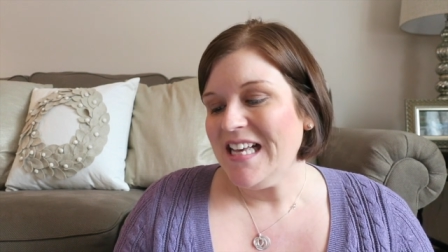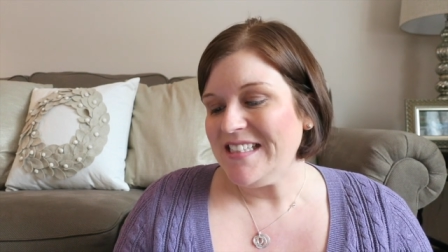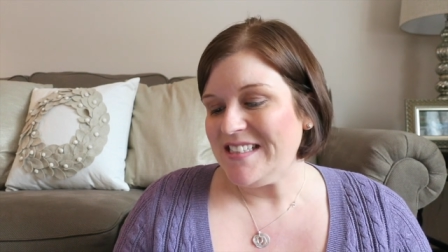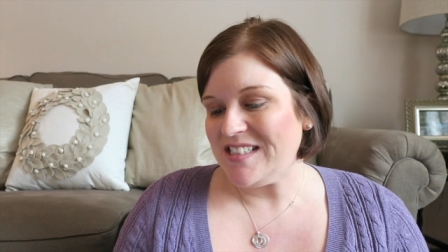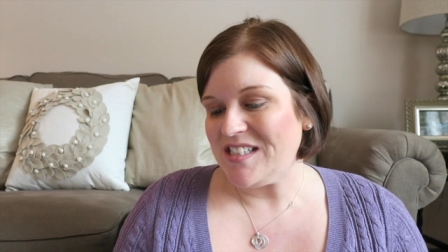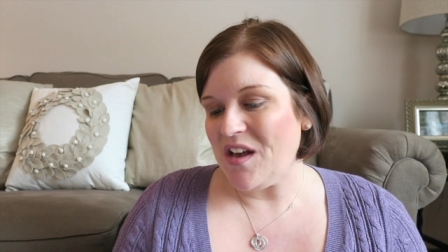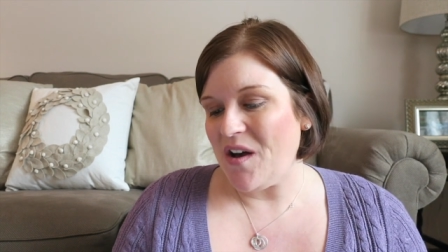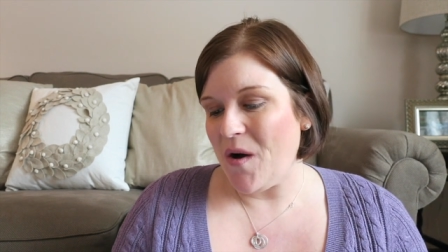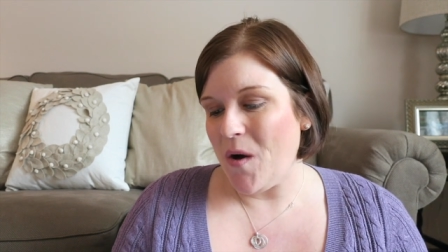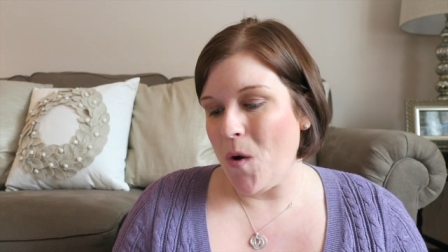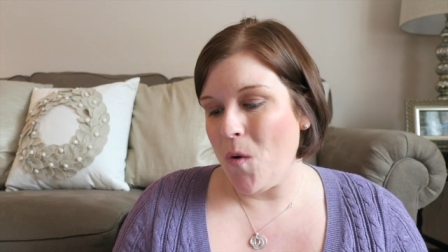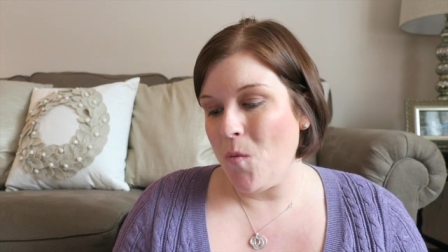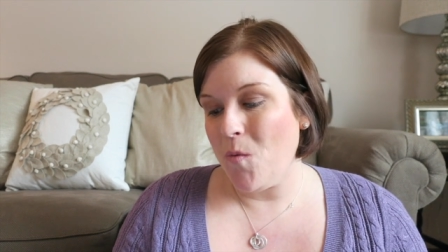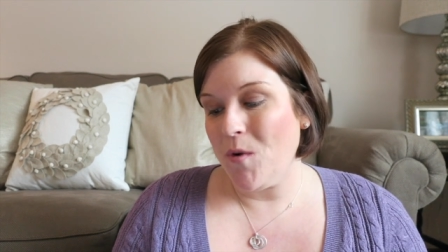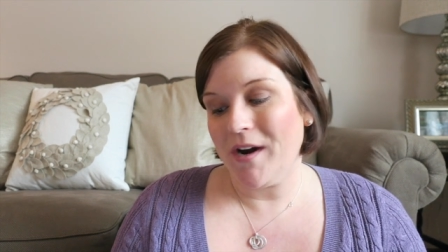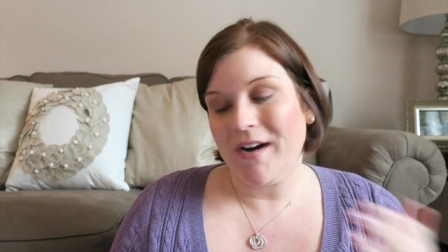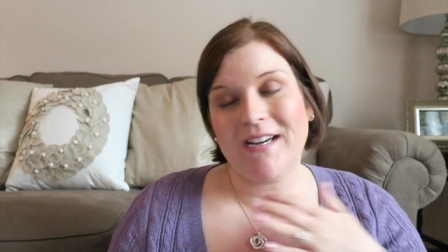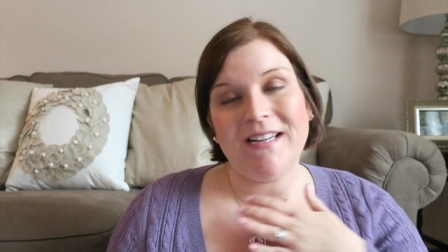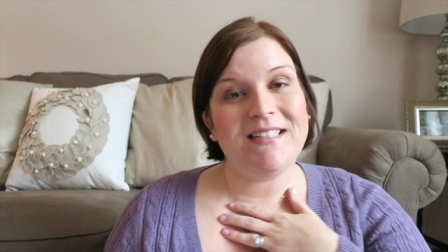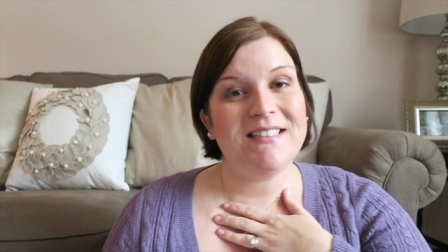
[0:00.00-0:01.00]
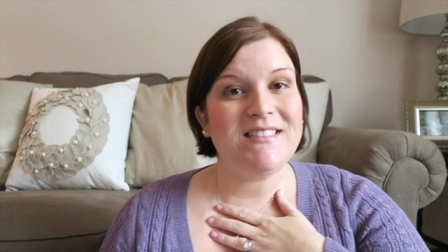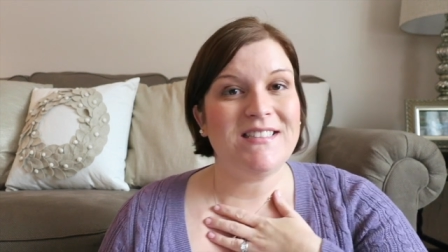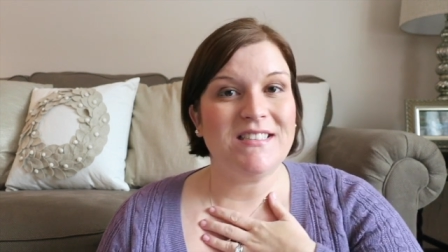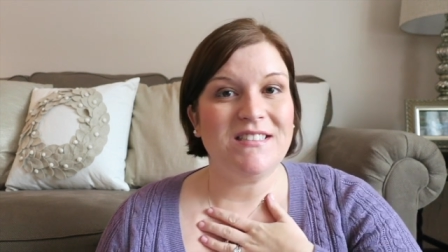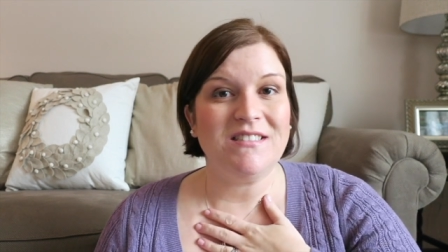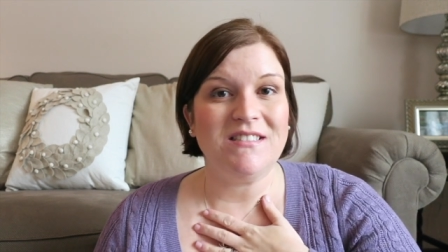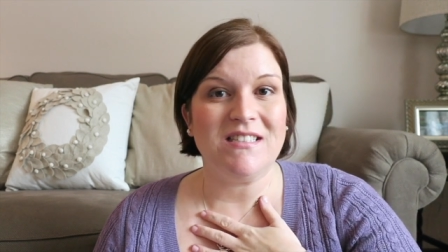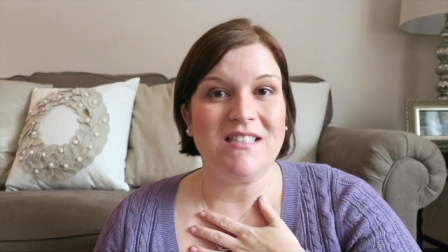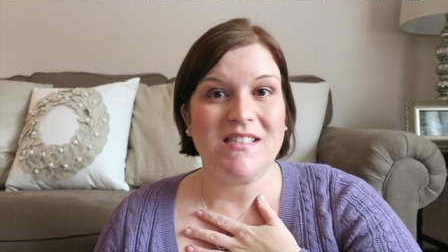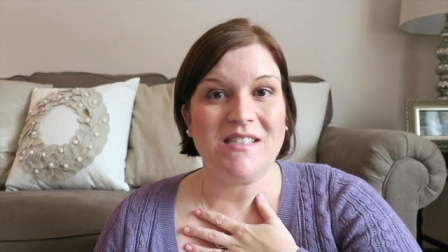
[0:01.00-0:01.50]
So we're gonna
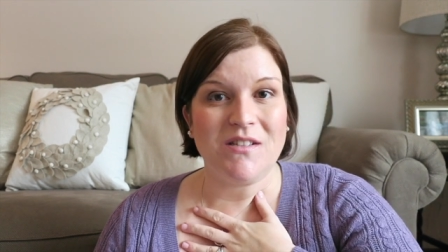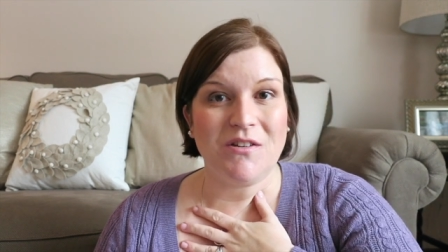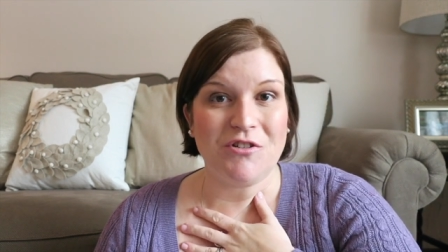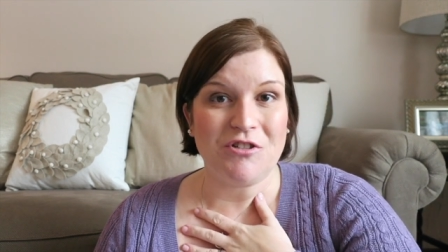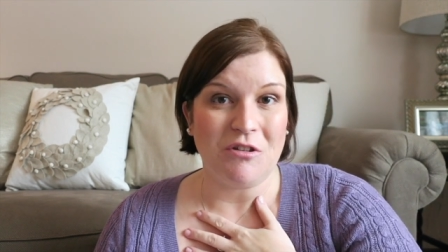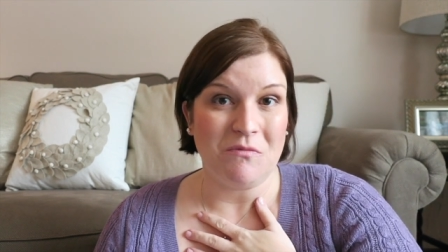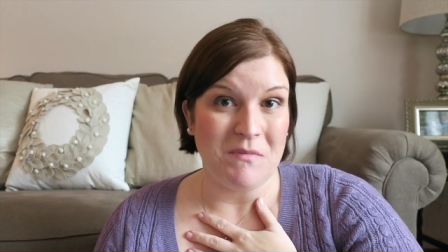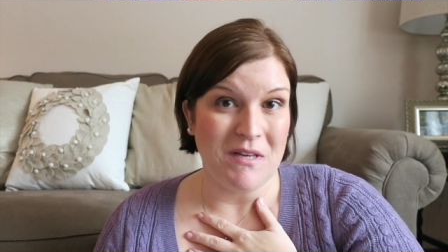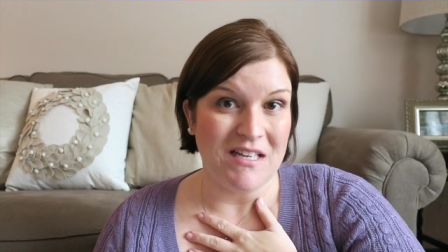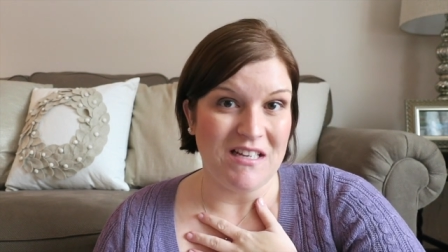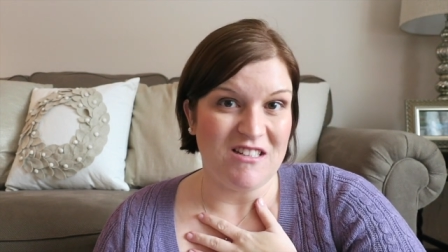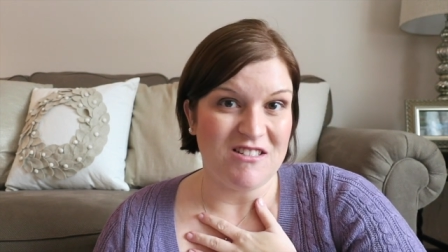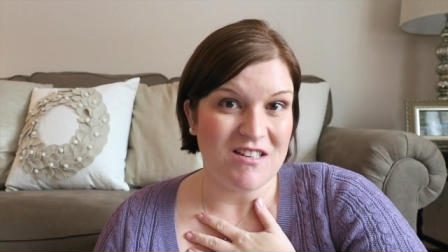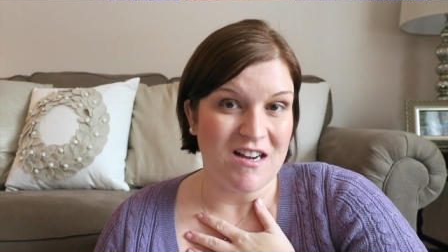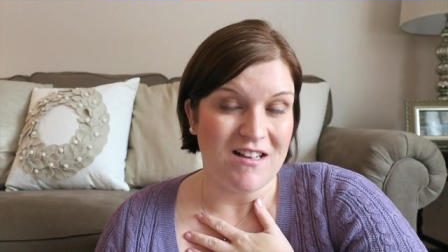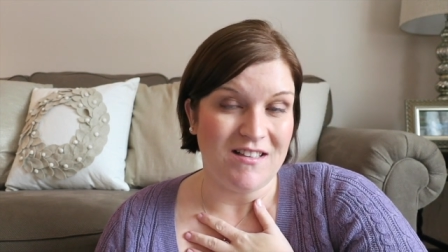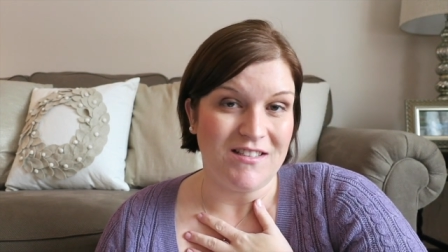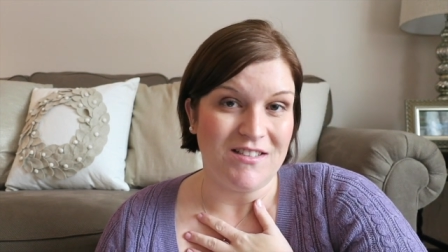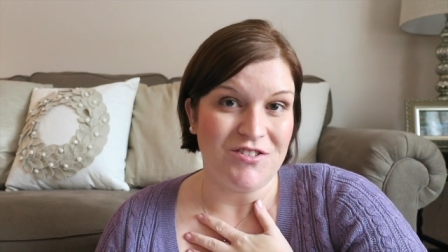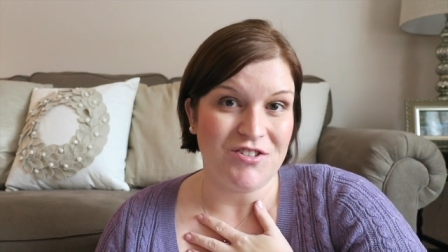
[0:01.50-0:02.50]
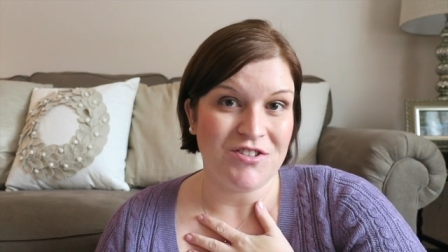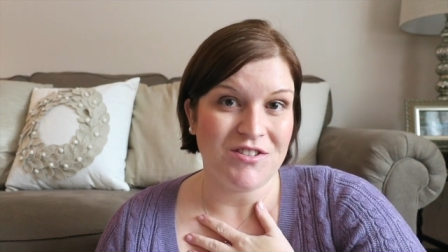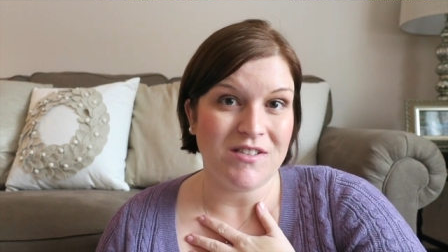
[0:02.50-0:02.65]
do the social media challenge.